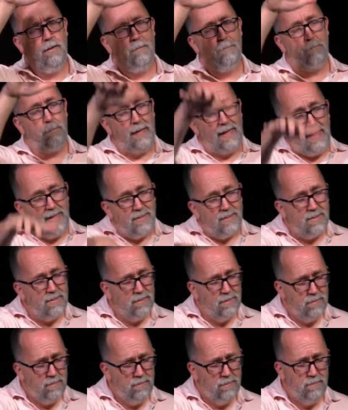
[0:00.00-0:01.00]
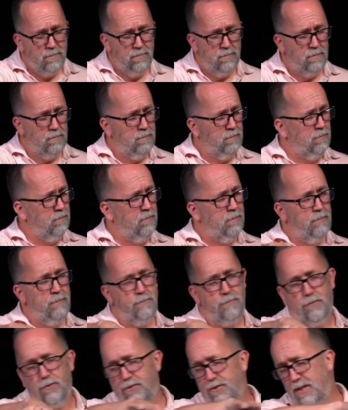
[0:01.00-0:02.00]
peace
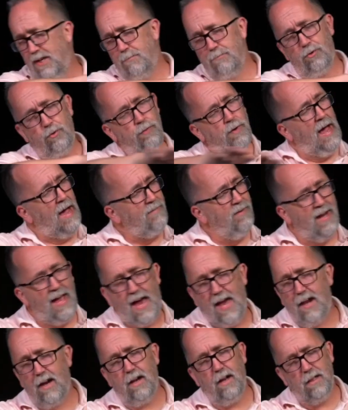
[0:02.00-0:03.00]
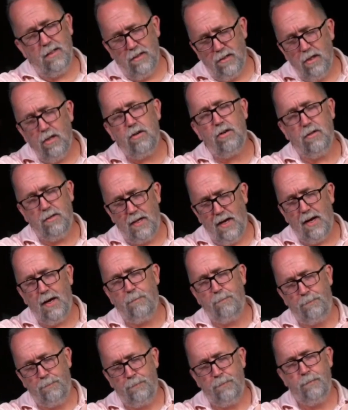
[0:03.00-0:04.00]
for some who haven't had it in a long time
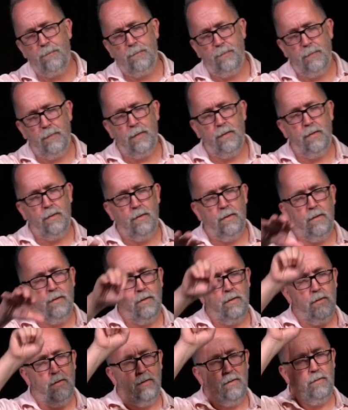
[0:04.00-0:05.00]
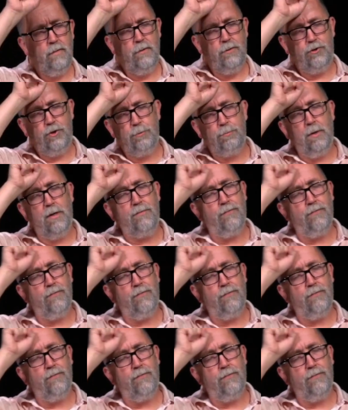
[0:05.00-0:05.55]
that you'd bring